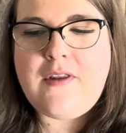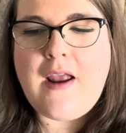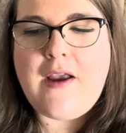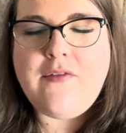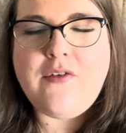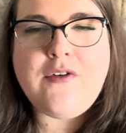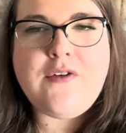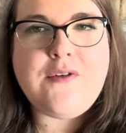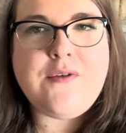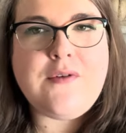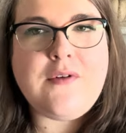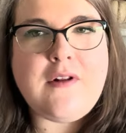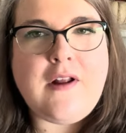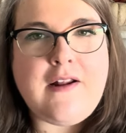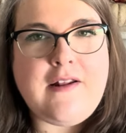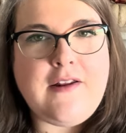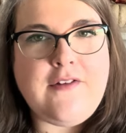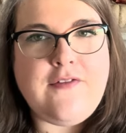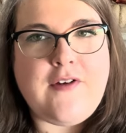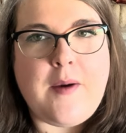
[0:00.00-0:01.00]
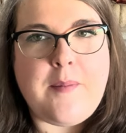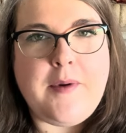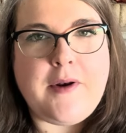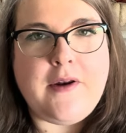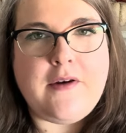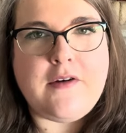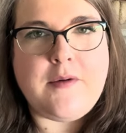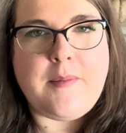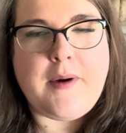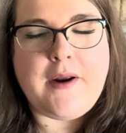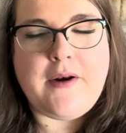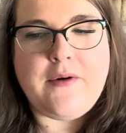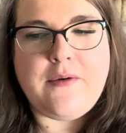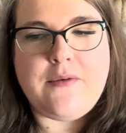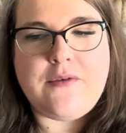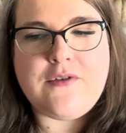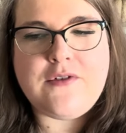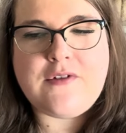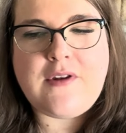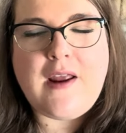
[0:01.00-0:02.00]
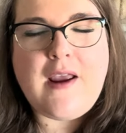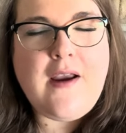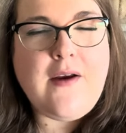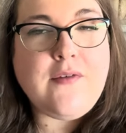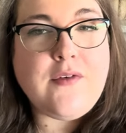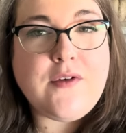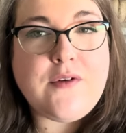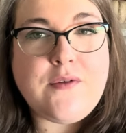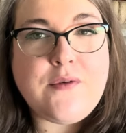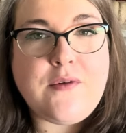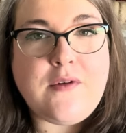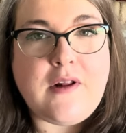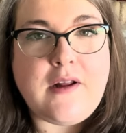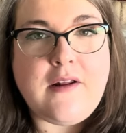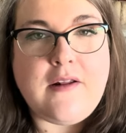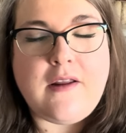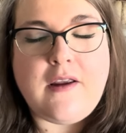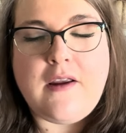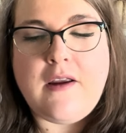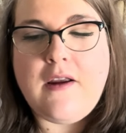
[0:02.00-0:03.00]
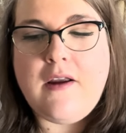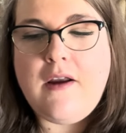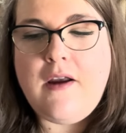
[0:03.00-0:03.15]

ever so slightly feminine to my nose, just ever so slightly.